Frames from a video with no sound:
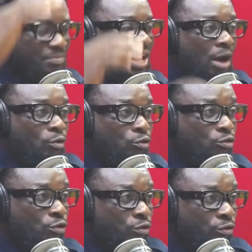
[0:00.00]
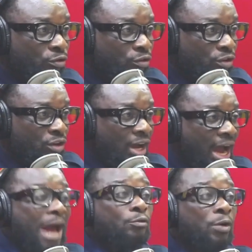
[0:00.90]
akudru no
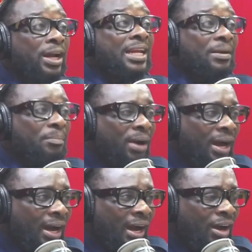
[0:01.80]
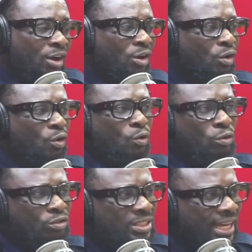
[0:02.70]
ano edem pa
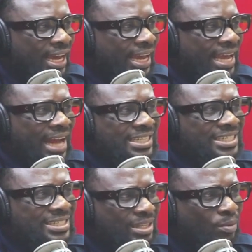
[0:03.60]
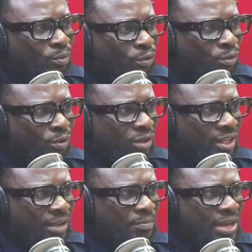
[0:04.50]
uhunu say
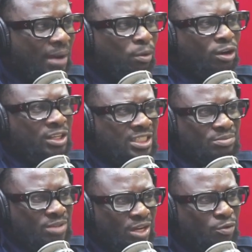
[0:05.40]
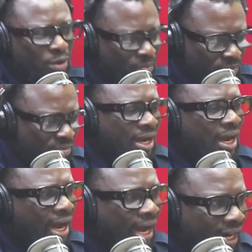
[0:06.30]
agensamo e be a politics be awrem
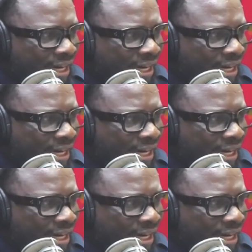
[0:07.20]
and I